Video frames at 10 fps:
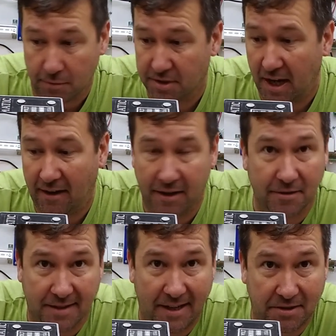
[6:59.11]
which now I
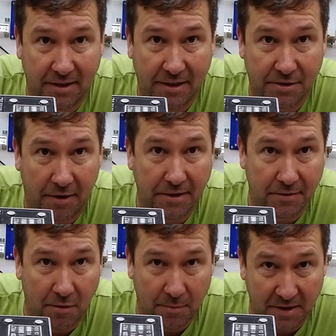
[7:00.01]
know is actually a
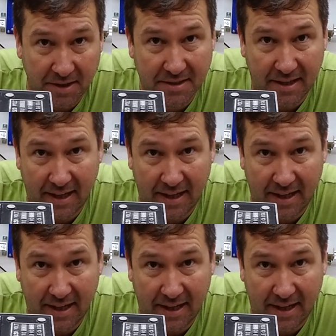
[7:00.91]
transformer in this